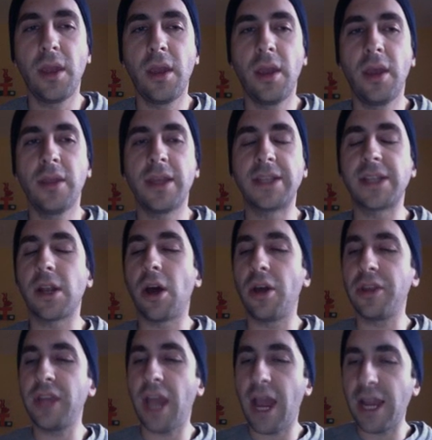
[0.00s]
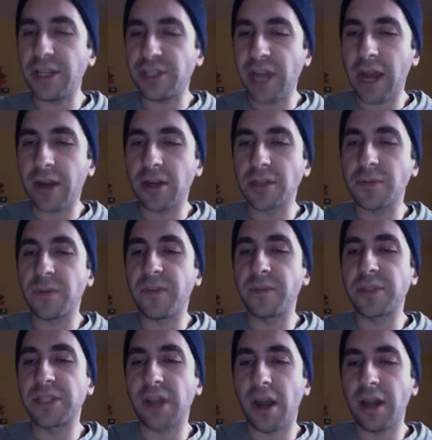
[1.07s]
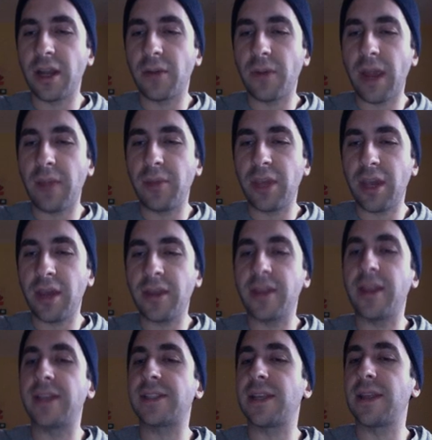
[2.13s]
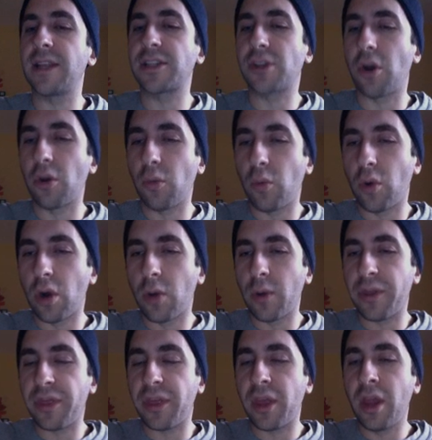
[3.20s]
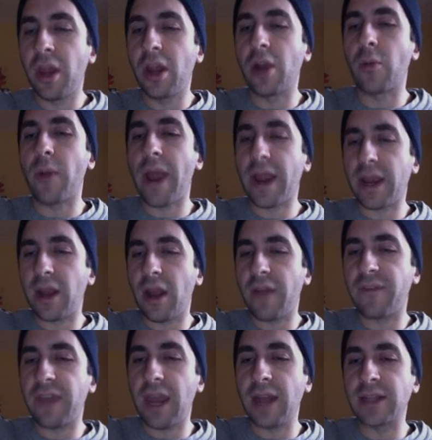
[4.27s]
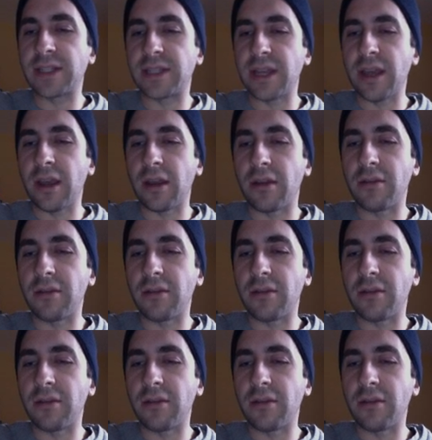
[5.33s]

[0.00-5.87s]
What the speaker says: They said all the hijackers were from Saudi Arabia. Then they said, let's go to war with Iraq and Afghanistan.